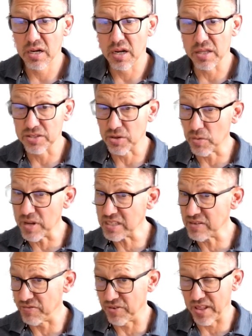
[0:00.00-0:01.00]
And there's a
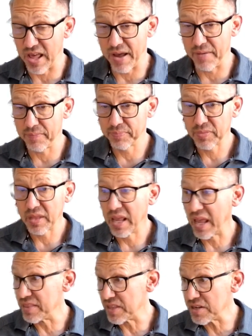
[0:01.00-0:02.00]
reason for that.
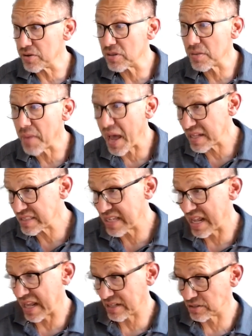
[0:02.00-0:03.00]
And then do the mindset
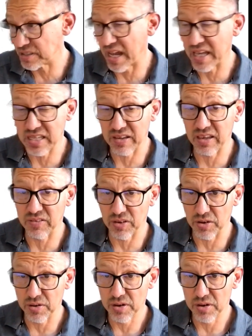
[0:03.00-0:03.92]
exercise I give you.